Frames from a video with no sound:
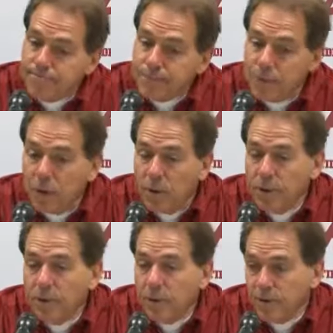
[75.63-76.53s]
Well, we
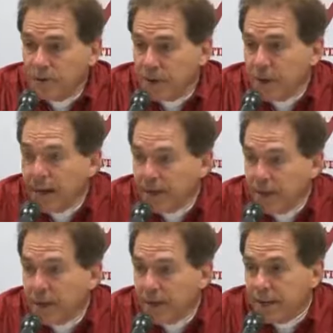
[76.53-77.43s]
knew he was very
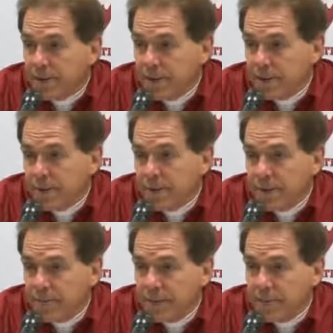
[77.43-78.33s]
athletic, and we certainly
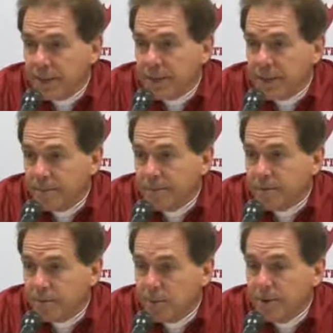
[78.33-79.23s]
respected him as
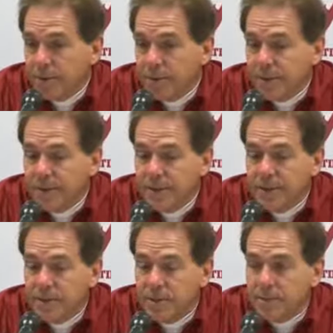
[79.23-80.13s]
a runner. That's
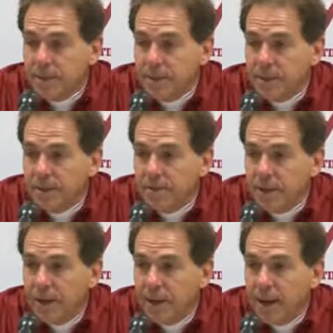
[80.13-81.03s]
not something that they've
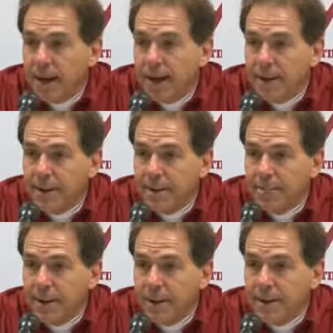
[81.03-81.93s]
done a lot,
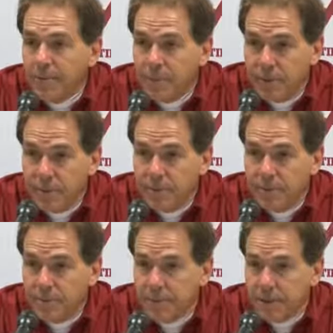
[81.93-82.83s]
but we did
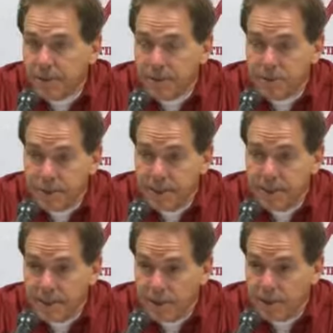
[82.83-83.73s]
respect his
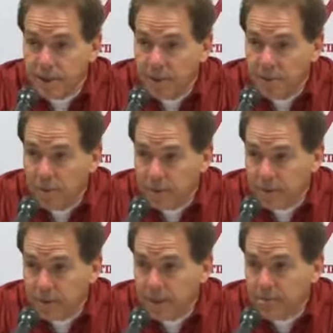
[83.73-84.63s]
ability to scramble and
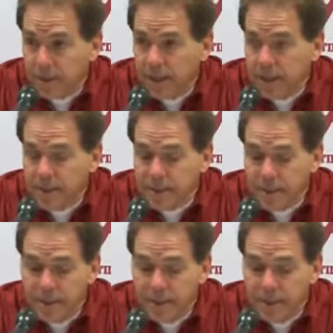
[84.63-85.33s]
extend plays.